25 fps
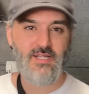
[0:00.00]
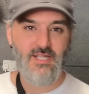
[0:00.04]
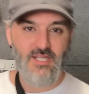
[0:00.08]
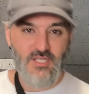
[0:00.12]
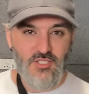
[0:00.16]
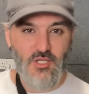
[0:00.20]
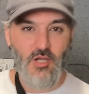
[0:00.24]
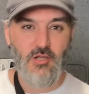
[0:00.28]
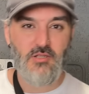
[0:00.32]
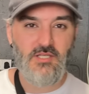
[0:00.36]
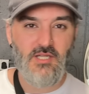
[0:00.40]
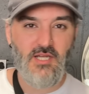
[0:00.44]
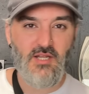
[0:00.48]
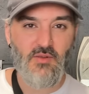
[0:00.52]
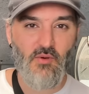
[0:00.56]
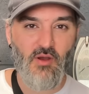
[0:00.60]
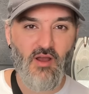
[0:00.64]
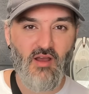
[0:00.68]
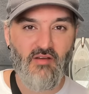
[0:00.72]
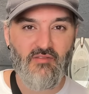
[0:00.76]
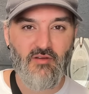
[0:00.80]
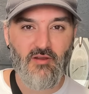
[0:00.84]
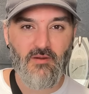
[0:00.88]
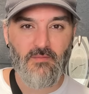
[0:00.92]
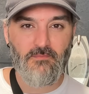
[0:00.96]
totally
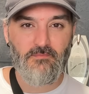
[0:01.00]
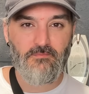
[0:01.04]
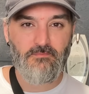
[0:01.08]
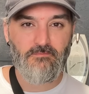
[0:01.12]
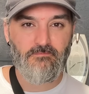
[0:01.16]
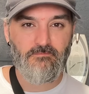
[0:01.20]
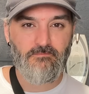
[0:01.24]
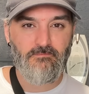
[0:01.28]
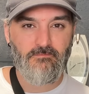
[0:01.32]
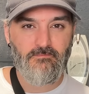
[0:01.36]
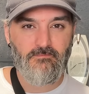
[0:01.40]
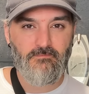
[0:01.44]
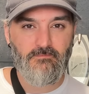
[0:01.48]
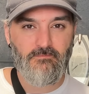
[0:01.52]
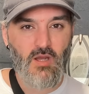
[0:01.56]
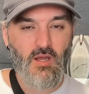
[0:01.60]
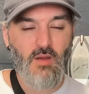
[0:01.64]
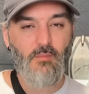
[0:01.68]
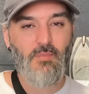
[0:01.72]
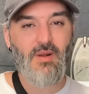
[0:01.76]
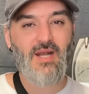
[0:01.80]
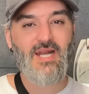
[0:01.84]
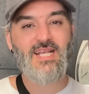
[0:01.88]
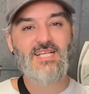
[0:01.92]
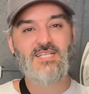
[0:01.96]
worth it.
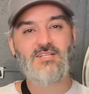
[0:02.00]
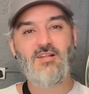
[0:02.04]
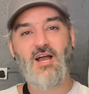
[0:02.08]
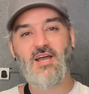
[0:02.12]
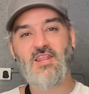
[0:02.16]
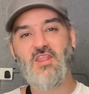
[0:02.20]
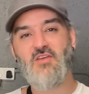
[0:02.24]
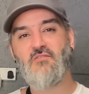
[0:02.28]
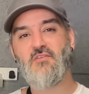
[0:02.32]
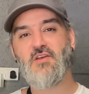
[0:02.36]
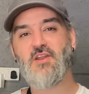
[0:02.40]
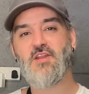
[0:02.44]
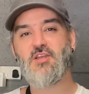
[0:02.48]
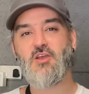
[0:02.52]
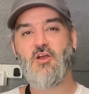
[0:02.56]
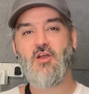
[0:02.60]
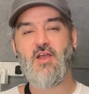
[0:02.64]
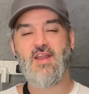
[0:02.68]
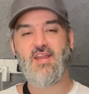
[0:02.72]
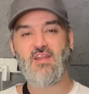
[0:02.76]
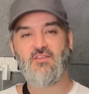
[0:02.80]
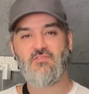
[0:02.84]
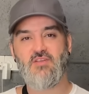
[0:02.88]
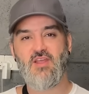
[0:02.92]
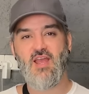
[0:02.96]
Please like the video,
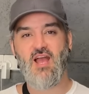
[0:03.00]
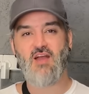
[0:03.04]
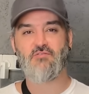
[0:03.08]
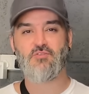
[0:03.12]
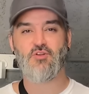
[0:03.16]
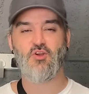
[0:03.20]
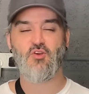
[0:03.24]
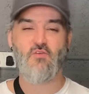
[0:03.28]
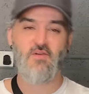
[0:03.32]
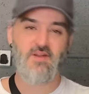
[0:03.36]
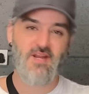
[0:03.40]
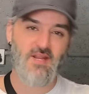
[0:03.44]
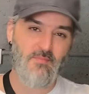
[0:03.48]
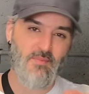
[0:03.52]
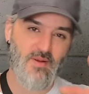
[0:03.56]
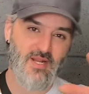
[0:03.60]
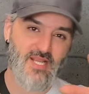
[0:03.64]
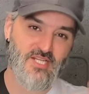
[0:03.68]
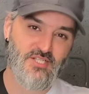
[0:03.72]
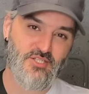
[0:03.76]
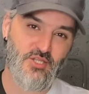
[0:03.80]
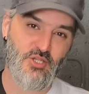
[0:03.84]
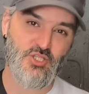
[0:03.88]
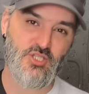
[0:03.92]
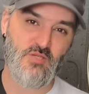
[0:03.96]
and if you haven't already,
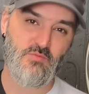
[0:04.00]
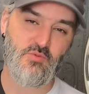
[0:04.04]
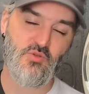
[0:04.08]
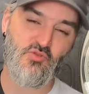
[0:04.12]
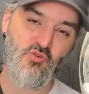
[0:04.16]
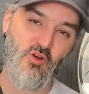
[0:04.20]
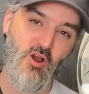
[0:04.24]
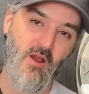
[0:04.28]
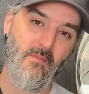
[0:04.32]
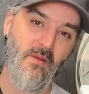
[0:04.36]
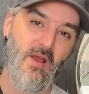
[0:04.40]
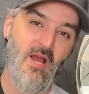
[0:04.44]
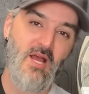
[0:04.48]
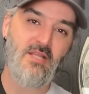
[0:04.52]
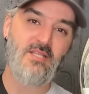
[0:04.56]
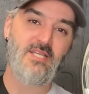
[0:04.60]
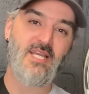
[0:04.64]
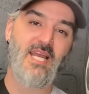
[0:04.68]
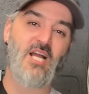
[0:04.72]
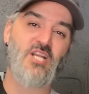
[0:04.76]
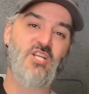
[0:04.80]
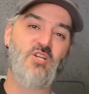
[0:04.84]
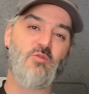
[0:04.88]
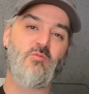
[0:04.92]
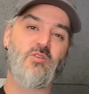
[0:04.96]
please do subscribe to
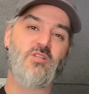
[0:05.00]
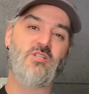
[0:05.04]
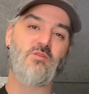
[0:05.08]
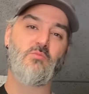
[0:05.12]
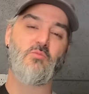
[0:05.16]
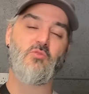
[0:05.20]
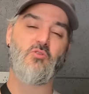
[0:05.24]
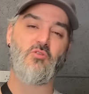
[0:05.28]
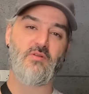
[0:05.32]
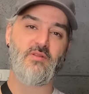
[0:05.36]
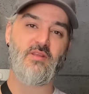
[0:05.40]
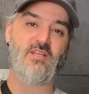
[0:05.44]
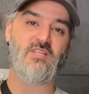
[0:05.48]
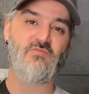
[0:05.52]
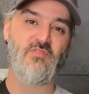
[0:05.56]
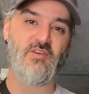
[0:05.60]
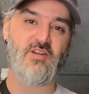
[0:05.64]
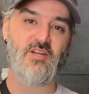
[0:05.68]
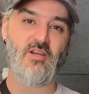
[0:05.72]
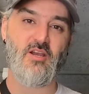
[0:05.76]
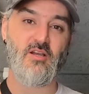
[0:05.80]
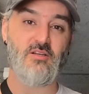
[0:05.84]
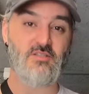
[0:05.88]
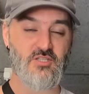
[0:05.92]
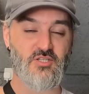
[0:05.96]
catch up with some more of these
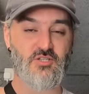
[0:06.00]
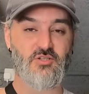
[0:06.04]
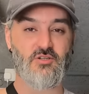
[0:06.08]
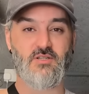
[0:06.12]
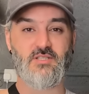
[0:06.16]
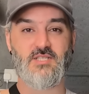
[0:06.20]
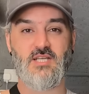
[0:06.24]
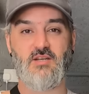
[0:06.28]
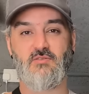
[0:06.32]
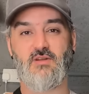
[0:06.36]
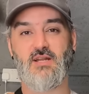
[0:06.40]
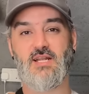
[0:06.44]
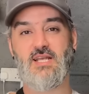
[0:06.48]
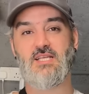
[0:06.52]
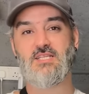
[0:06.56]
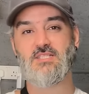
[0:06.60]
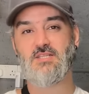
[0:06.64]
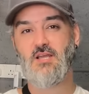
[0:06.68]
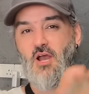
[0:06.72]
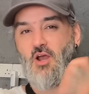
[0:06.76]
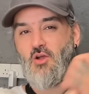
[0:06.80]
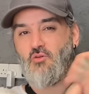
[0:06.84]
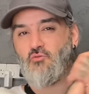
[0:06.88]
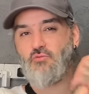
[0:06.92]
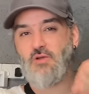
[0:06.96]
videos as soon as they're released.
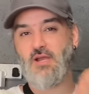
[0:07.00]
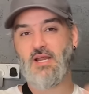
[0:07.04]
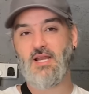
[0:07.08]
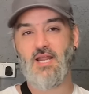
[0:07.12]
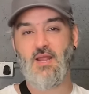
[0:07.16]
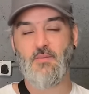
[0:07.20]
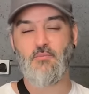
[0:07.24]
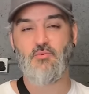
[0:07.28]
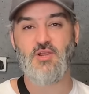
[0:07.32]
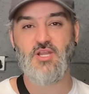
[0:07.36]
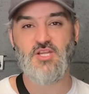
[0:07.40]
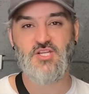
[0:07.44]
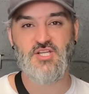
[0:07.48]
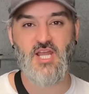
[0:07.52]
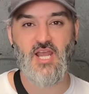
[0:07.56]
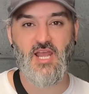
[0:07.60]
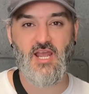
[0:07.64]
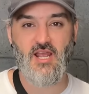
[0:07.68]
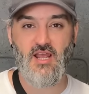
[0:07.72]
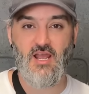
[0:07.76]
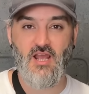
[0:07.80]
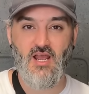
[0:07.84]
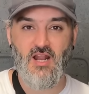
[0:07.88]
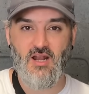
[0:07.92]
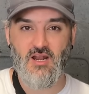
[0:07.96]
Really appreciate
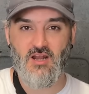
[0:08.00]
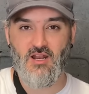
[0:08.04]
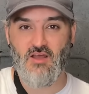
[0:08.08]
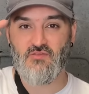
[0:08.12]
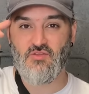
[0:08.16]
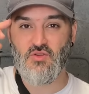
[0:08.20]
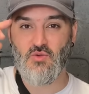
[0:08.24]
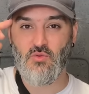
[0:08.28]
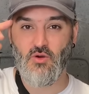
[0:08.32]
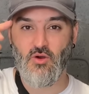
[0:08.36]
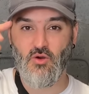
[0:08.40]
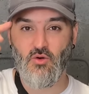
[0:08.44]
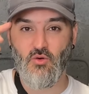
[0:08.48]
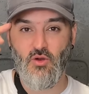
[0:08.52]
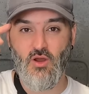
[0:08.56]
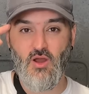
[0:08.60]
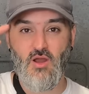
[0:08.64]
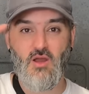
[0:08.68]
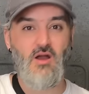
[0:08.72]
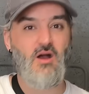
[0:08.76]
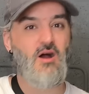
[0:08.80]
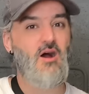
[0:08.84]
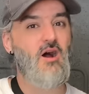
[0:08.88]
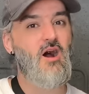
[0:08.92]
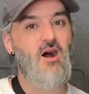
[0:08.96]
it. Love you all.
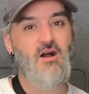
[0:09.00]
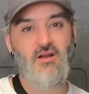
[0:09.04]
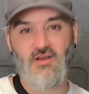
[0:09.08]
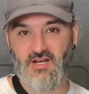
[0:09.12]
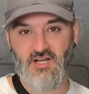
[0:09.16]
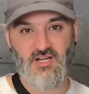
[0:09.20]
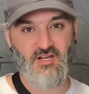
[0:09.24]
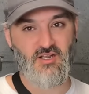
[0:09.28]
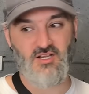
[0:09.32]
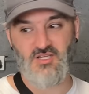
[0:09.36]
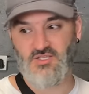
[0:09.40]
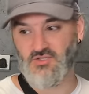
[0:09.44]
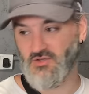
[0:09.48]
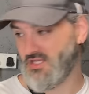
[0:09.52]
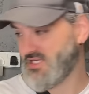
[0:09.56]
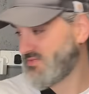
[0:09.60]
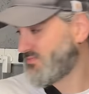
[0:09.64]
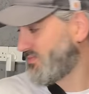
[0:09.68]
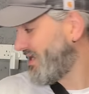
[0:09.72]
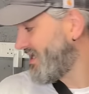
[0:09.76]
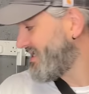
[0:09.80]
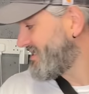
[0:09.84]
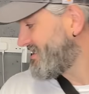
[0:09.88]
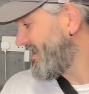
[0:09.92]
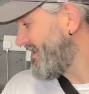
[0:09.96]
I'm going to go sort this
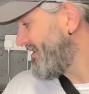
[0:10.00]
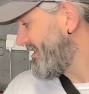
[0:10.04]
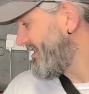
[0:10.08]
place out